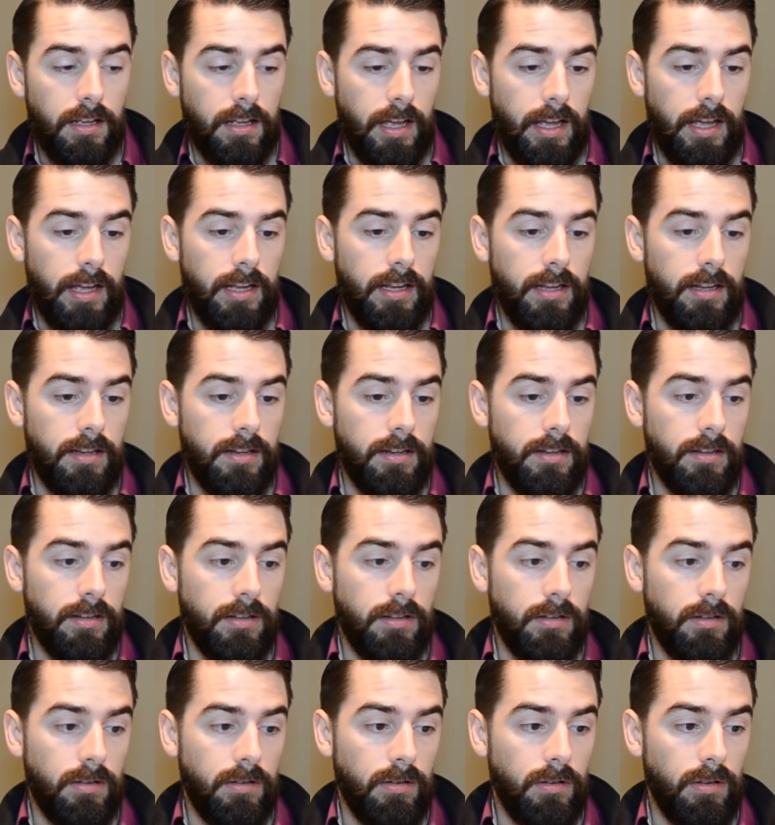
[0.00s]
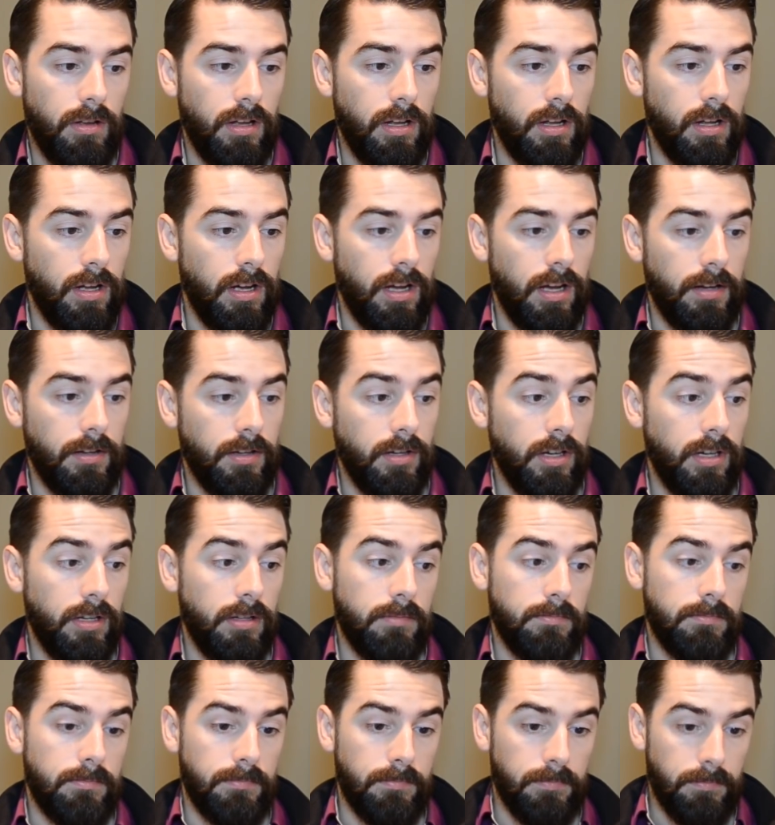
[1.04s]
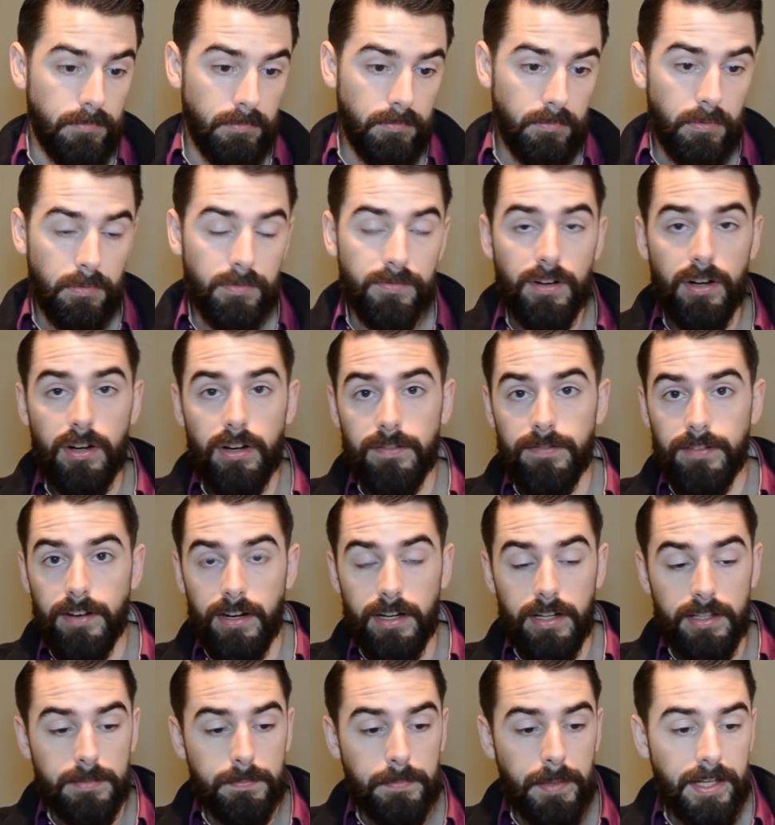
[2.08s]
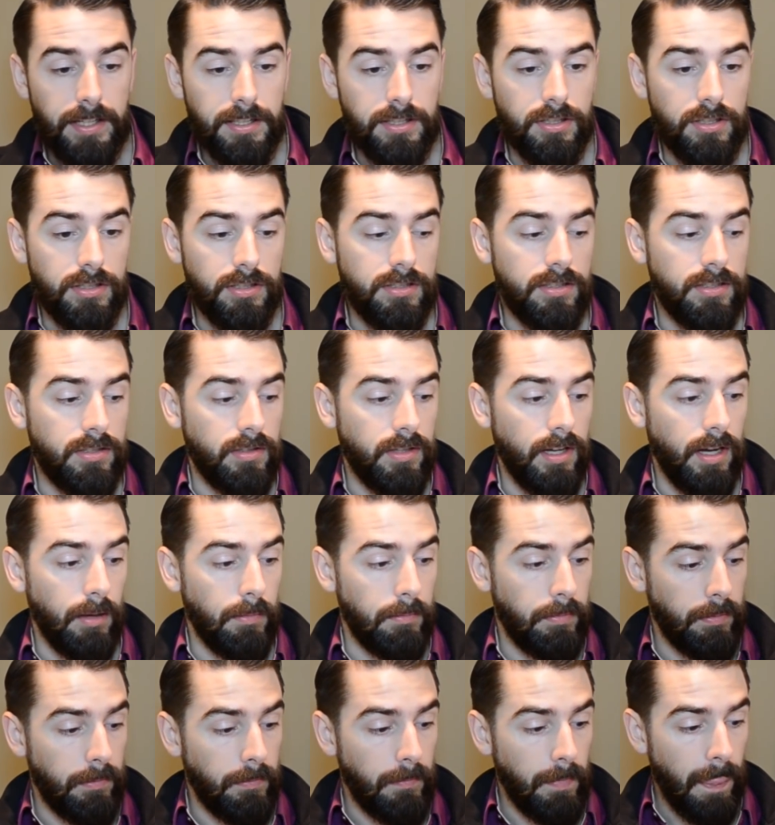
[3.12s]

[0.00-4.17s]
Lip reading: And I'm going to refer to various pictures to help